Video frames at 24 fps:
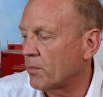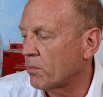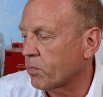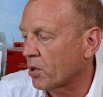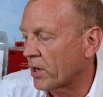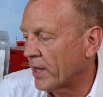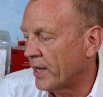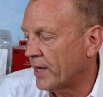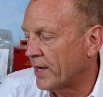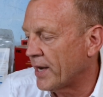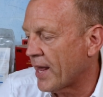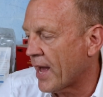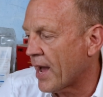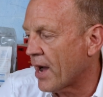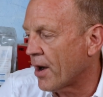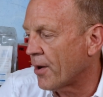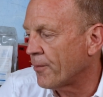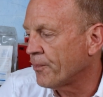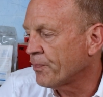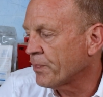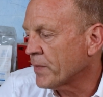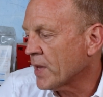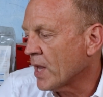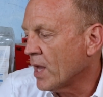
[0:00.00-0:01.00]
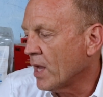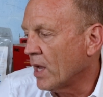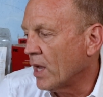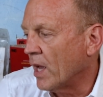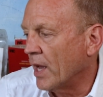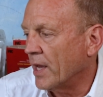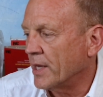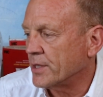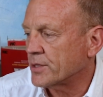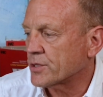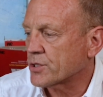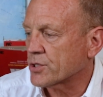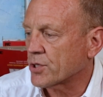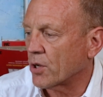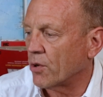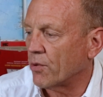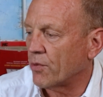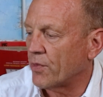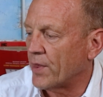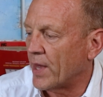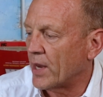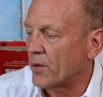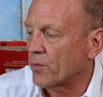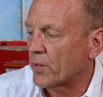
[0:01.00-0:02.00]
played out. And so
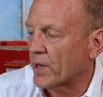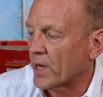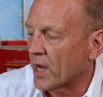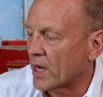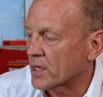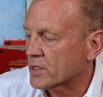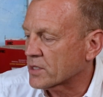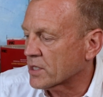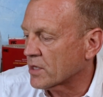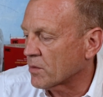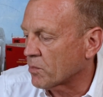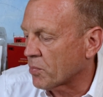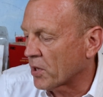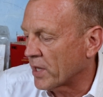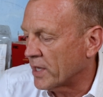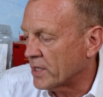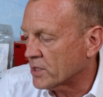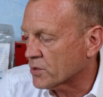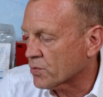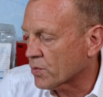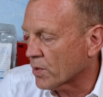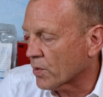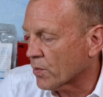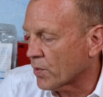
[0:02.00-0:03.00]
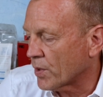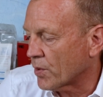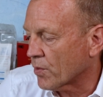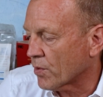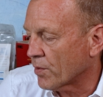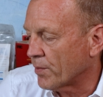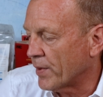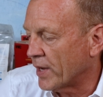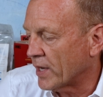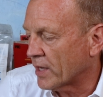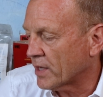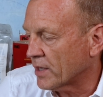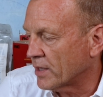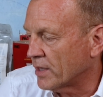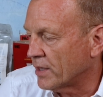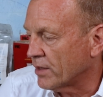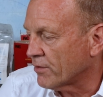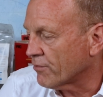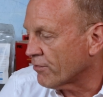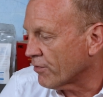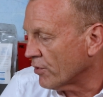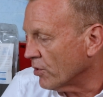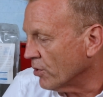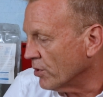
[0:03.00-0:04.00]
then we got to the place where we were making
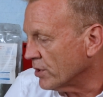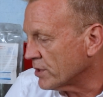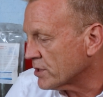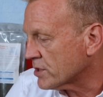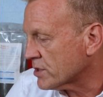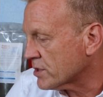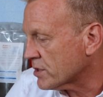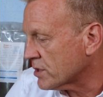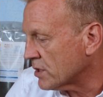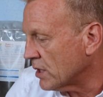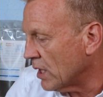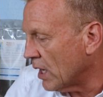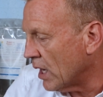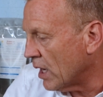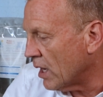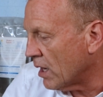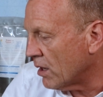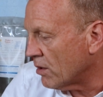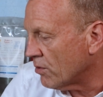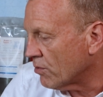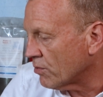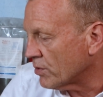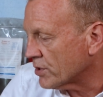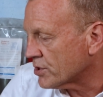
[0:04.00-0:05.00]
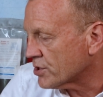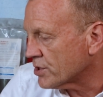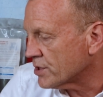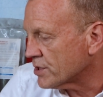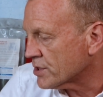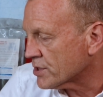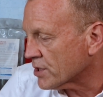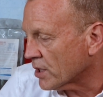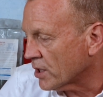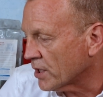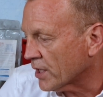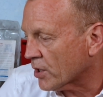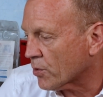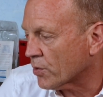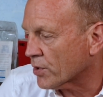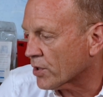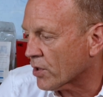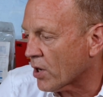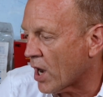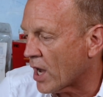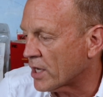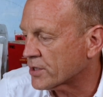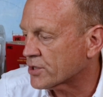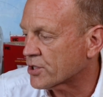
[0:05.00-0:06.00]
Influence, which is a liquid
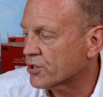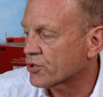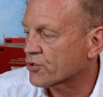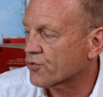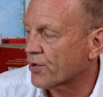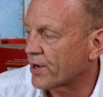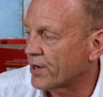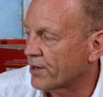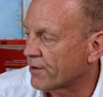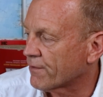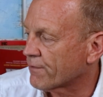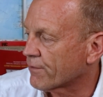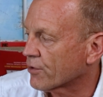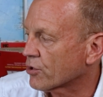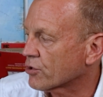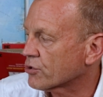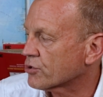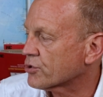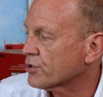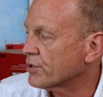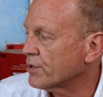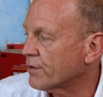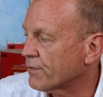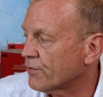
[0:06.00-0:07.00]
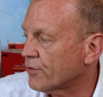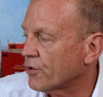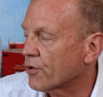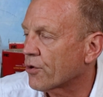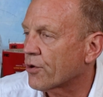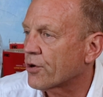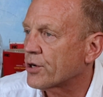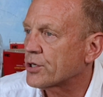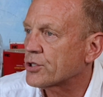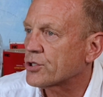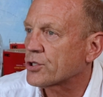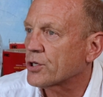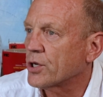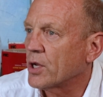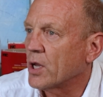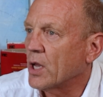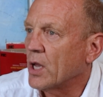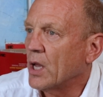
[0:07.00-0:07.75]
concentrated version of Nourish.